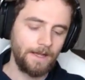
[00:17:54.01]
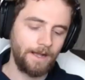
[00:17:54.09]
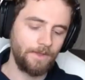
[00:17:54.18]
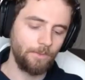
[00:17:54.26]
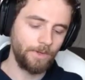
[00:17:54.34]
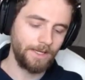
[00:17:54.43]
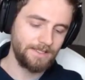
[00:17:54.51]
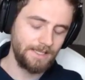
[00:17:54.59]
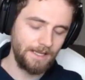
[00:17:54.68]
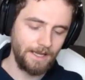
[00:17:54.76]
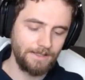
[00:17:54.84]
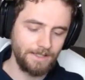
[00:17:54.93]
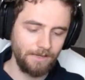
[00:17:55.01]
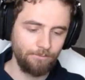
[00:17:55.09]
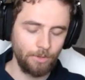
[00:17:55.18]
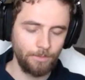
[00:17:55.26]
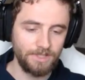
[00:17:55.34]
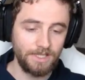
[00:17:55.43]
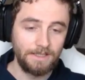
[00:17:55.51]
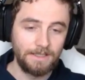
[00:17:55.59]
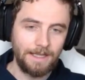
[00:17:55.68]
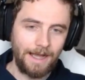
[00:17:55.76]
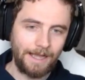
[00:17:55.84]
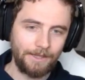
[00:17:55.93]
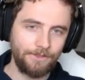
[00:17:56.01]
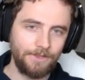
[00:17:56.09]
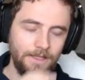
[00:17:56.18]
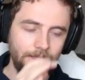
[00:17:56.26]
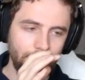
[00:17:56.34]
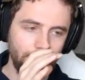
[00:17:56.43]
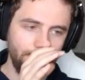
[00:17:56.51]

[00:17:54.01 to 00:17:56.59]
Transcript: And then when I say add dive bombers, I think